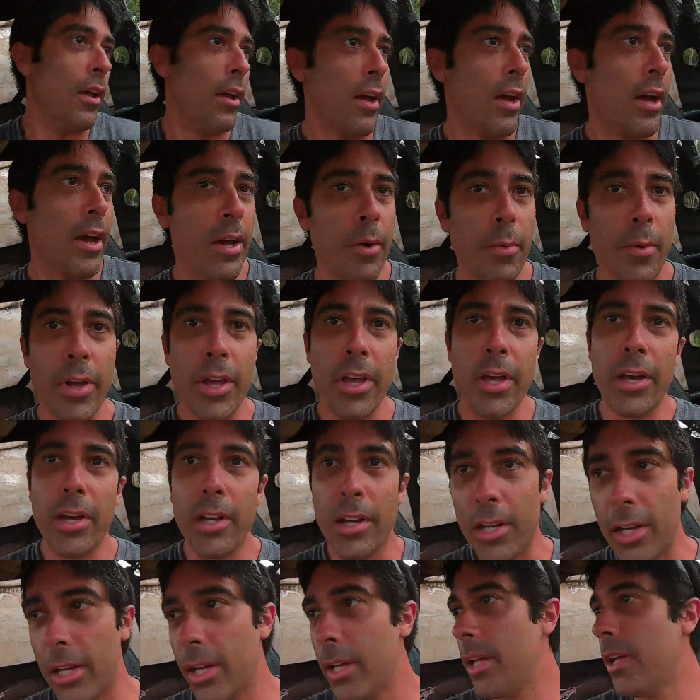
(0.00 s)
I
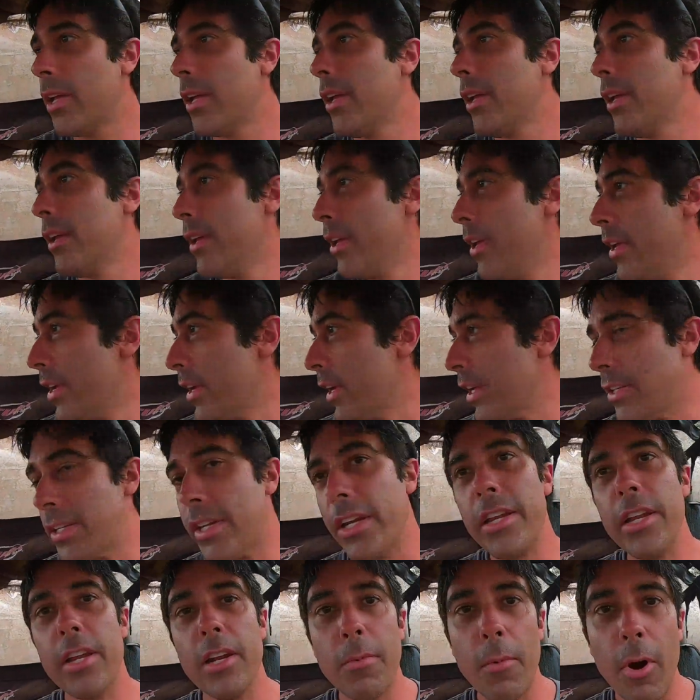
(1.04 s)
will
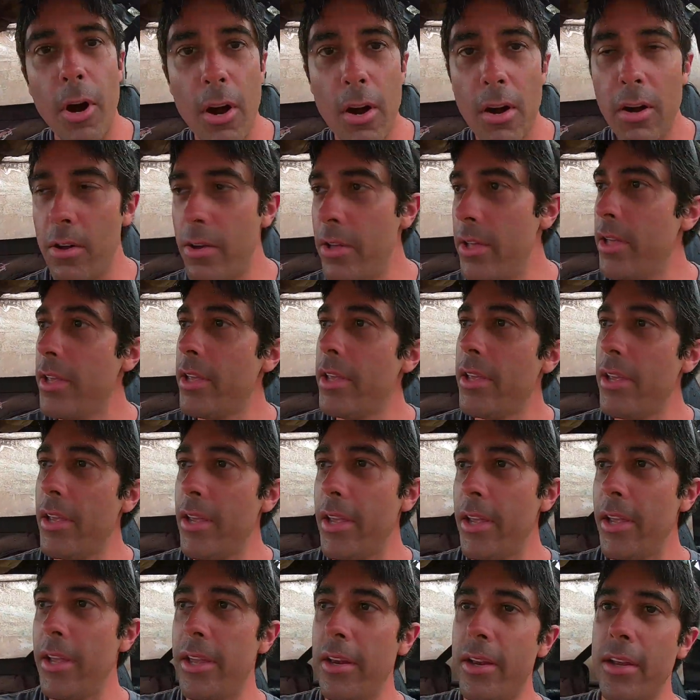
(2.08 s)
continue tomorrow,
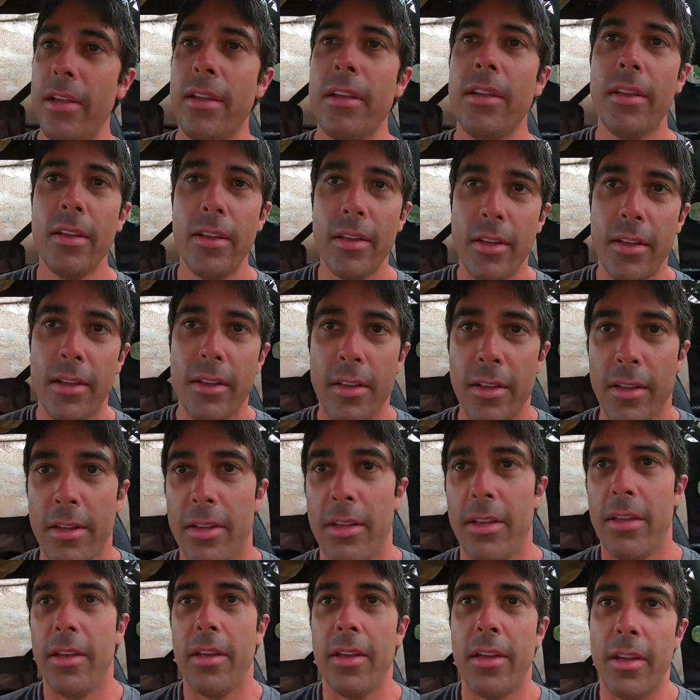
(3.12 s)
and
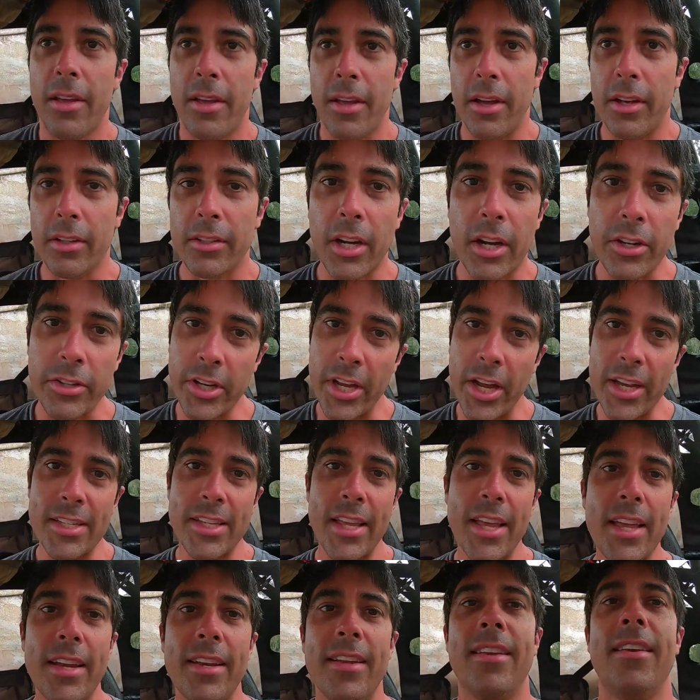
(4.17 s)
I'll talk to you guys
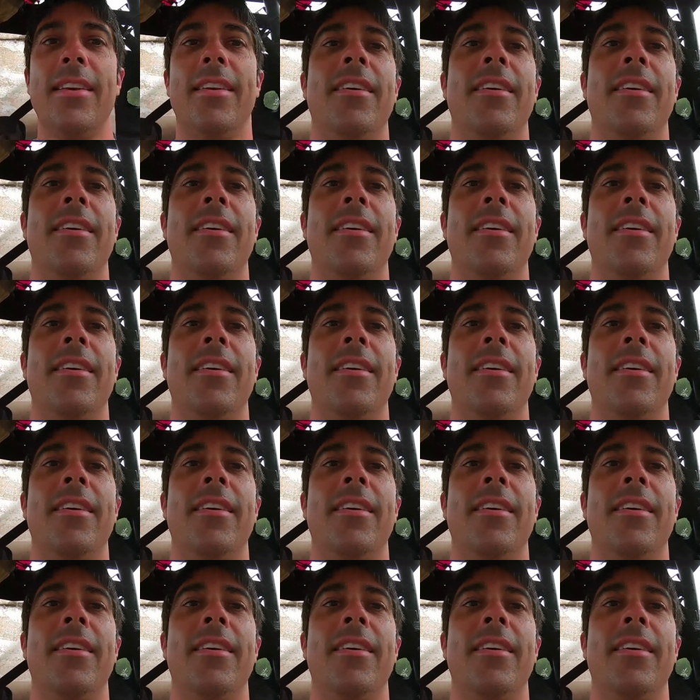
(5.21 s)
then.